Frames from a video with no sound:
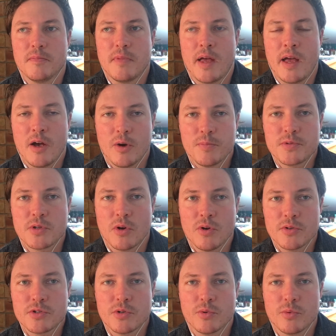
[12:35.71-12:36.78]
helps
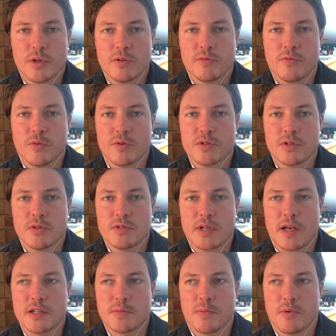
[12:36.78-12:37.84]
also reinforce those
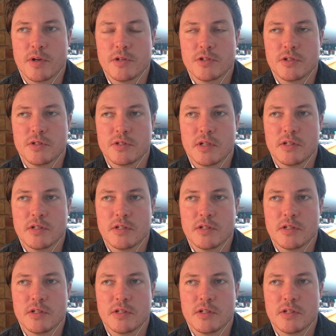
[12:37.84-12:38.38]
aspirations.